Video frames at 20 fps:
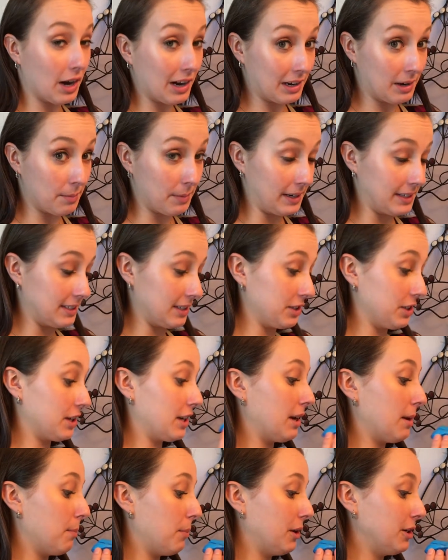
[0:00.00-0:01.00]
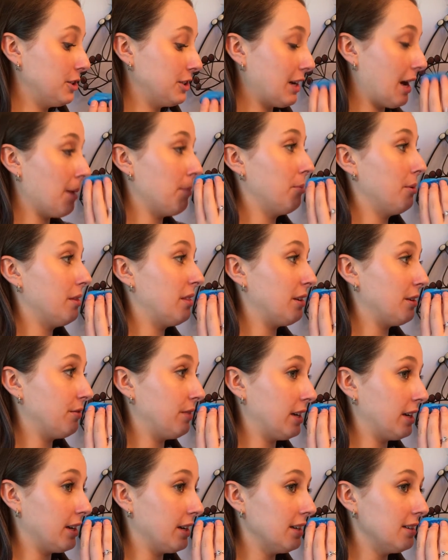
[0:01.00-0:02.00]
not going to bite down. You're going to push up with your
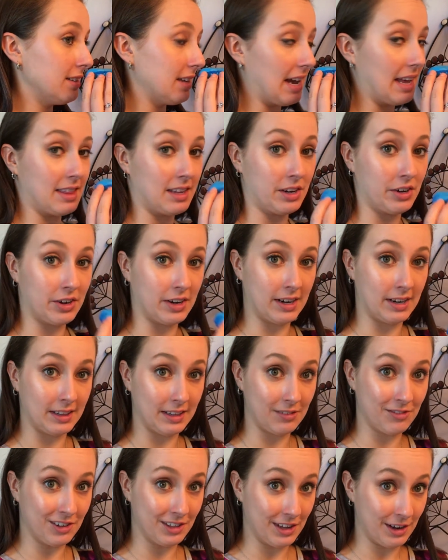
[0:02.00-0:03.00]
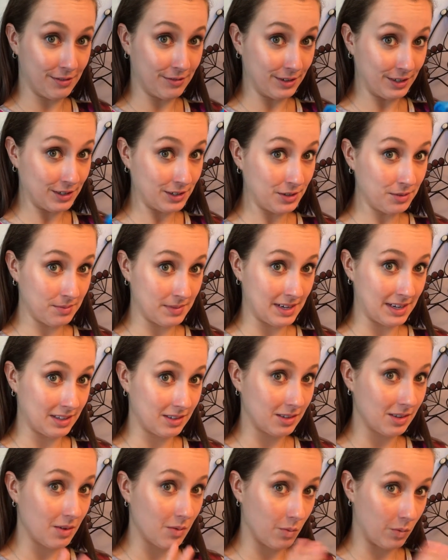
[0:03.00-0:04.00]
fingers, and then you're going to leave it there for 2 minutes
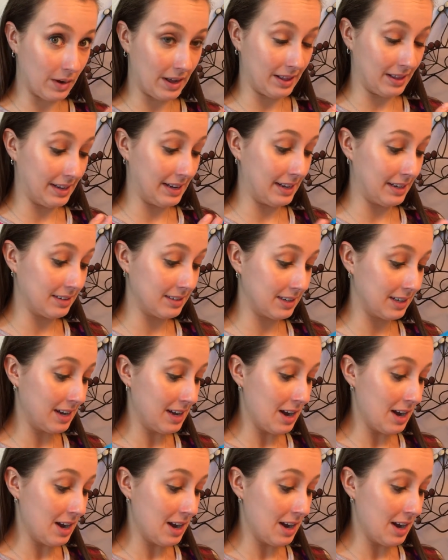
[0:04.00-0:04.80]
while it